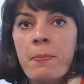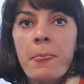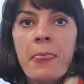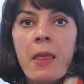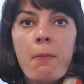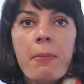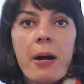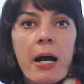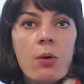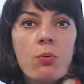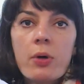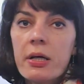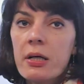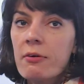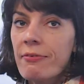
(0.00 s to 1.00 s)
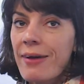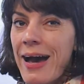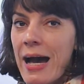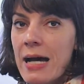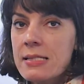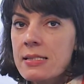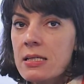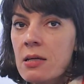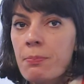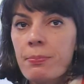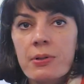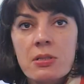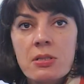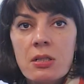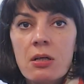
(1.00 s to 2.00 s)
by way of asking
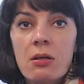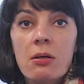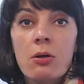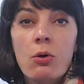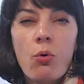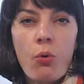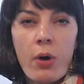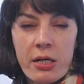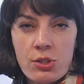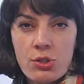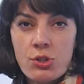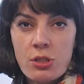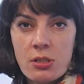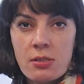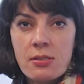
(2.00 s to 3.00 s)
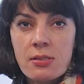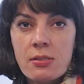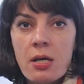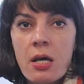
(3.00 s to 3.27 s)
particular questions